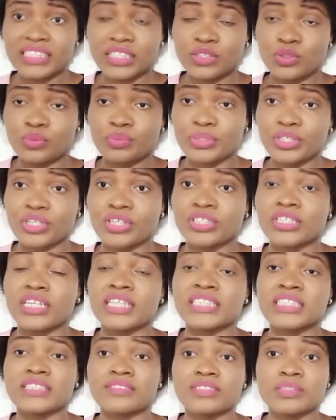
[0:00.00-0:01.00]
It could be a
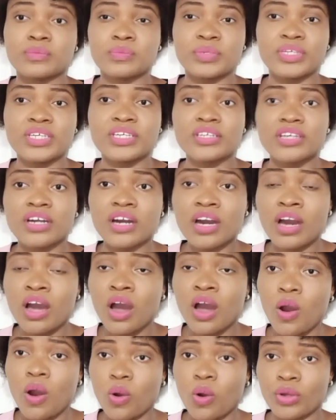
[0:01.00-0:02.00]
native speaker
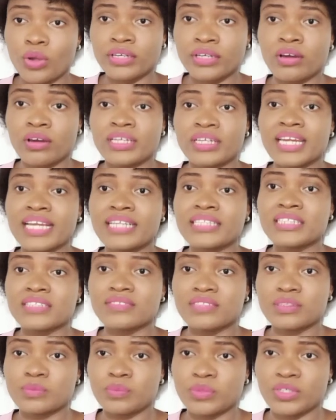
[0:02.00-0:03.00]
or a non-native
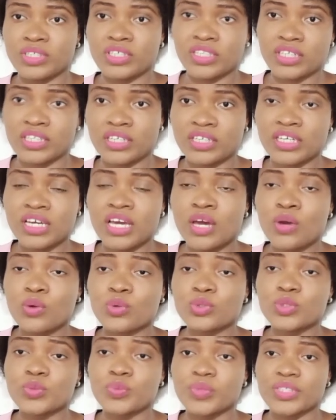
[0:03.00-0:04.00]
speaker
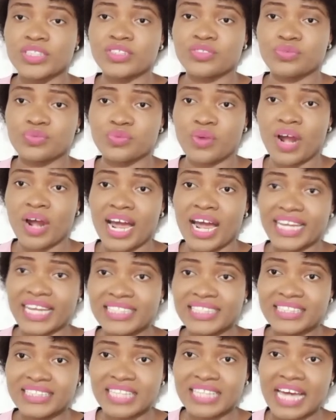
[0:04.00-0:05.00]
who speaks
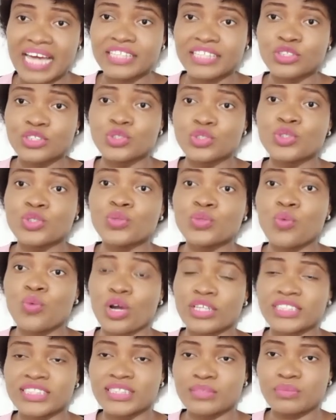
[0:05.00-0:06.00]
right that you
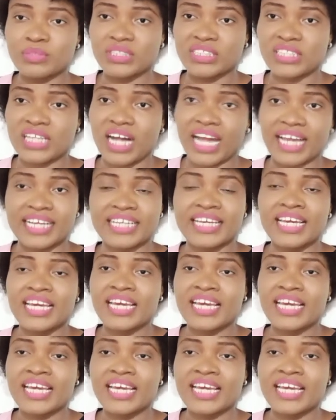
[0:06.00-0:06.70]
want to be like.